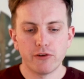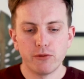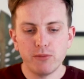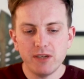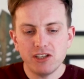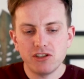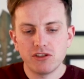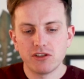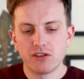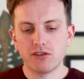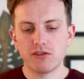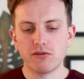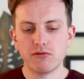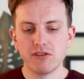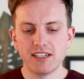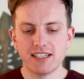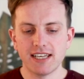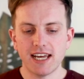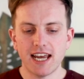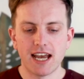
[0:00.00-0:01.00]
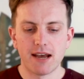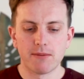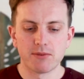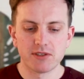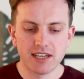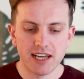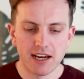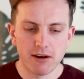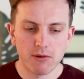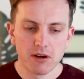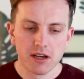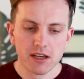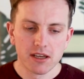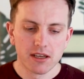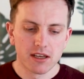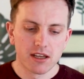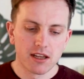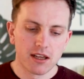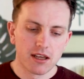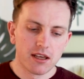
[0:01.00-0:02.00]
from each of the three tabs. Now,
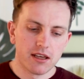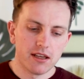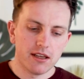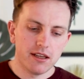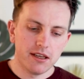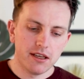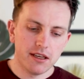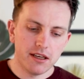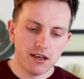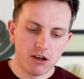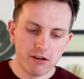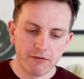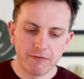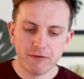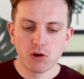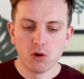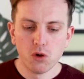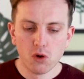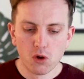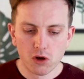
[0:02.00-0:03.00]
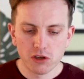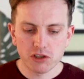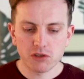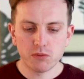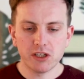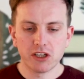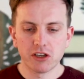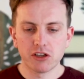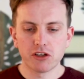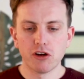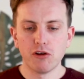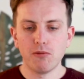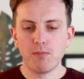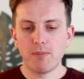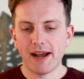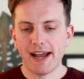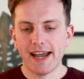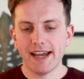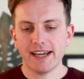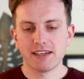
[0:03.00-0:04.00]
of course, we could go
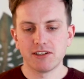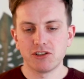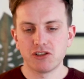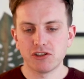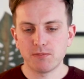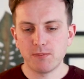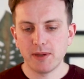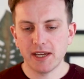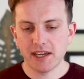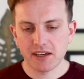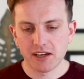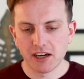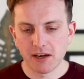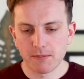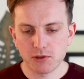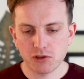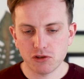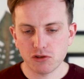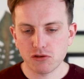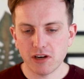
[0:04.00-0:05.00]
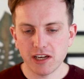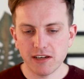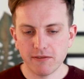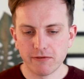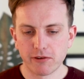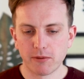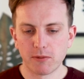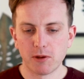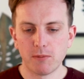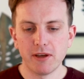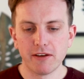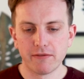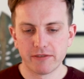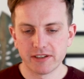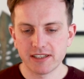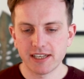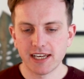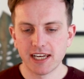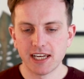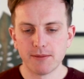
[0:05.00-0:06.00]
back and just pick up straight from the
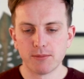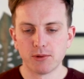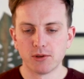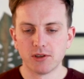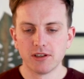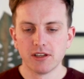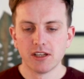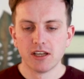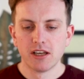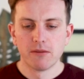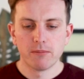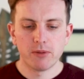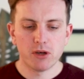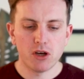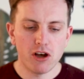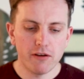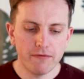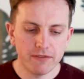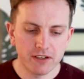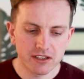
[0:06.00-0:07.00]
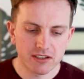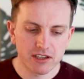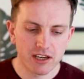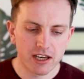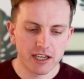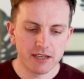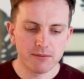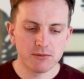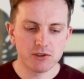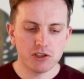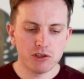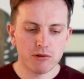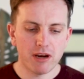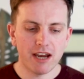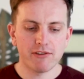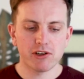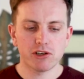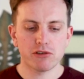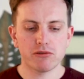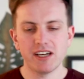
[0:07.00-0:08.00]
pivot table, but often at times you
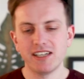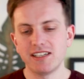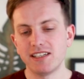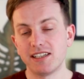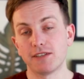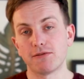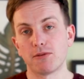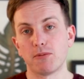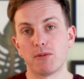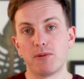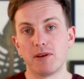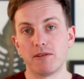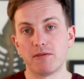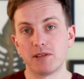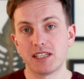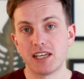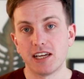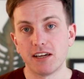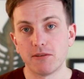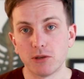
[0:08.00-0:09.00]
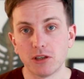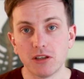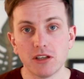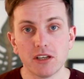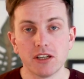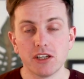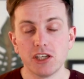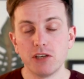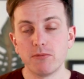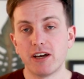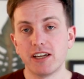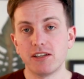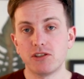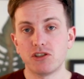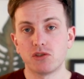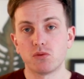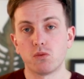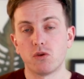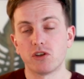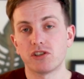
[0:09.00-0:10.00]
haven't created this from the pivot table. You might
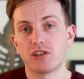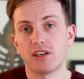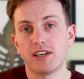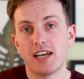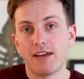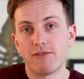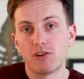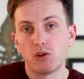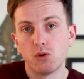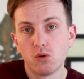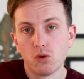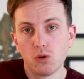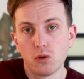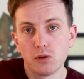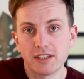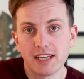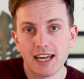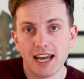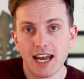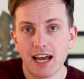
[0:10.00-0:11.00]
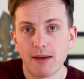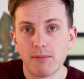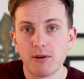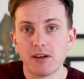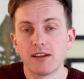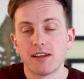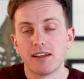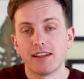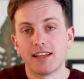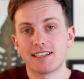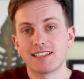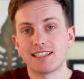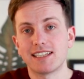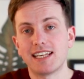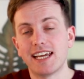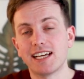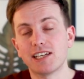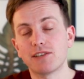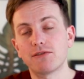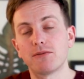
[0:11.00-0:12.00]
just want to have an All tab that
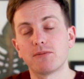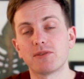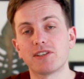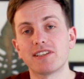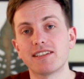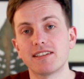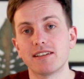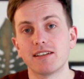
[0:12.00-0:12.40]
selects from